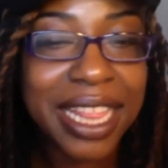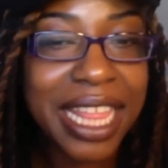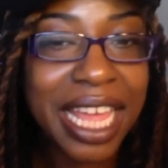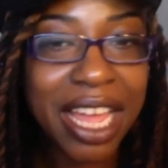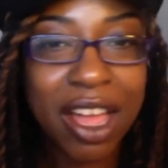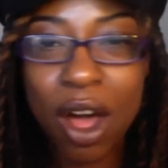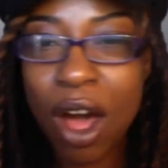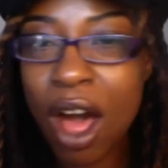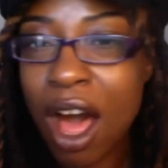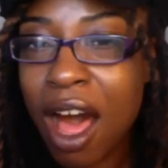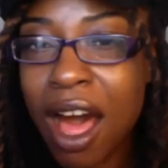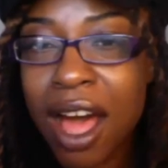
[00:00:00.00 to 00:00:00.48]
They
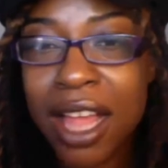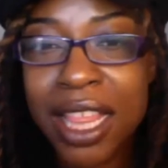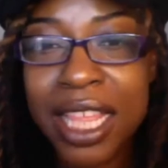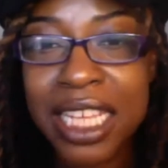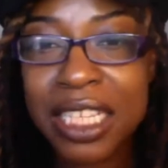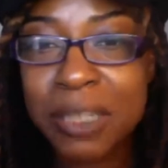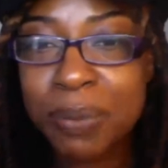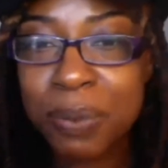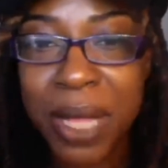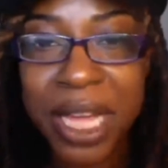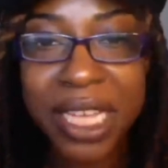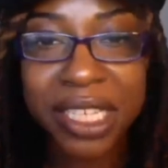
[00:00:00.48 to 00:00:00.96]
go all
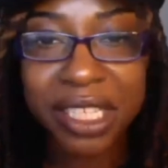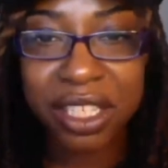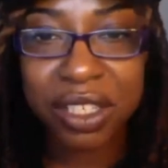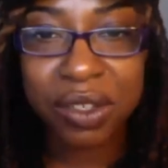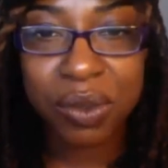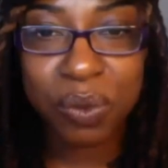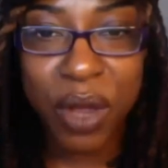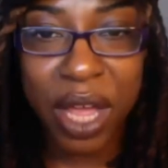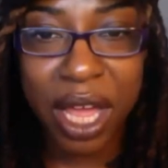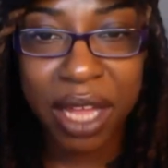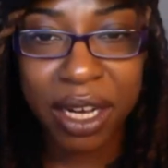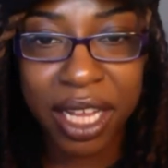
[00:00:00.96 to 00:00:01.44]
these places
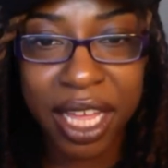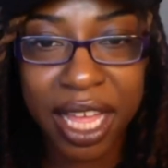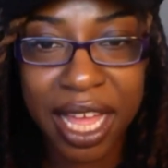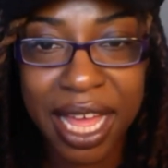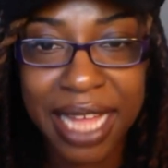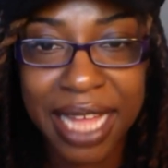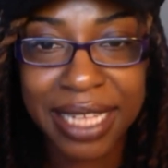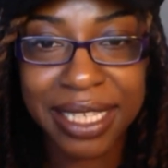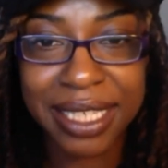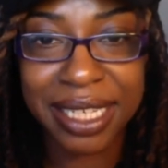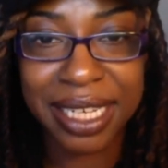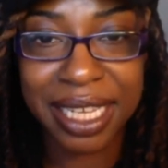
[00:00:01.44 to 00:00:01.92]
around the
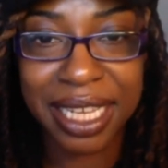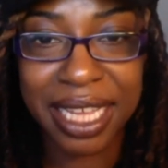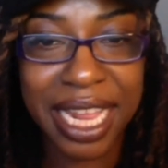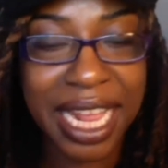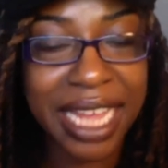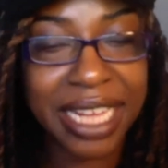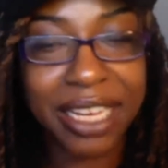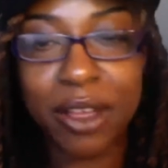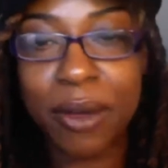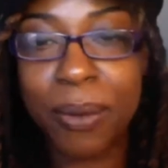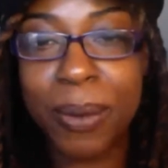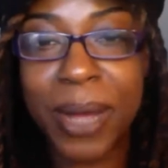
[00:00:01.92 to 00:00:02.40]
continent.
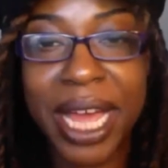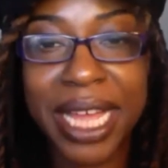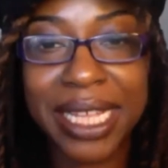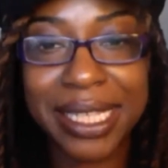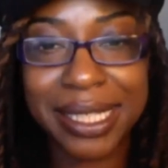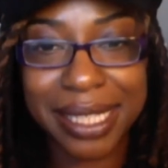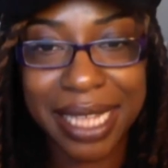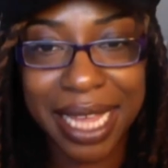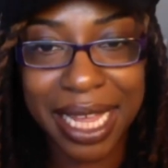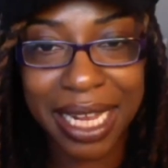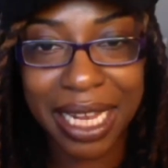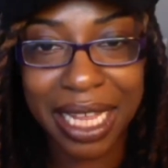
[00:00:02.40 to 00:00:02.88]
Ain't nobody
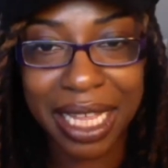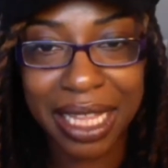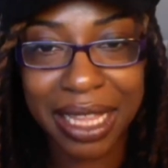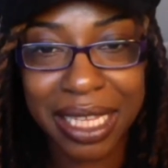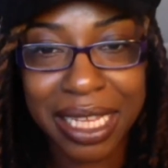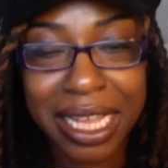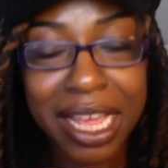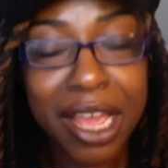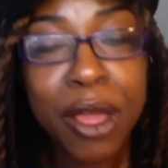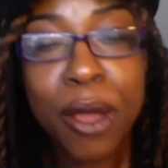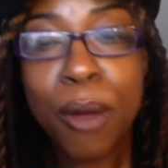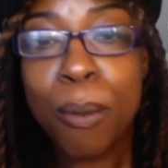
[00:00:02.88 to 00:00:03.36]
say
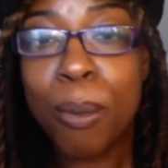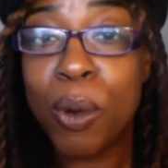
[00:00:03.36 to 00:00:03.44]
nothing.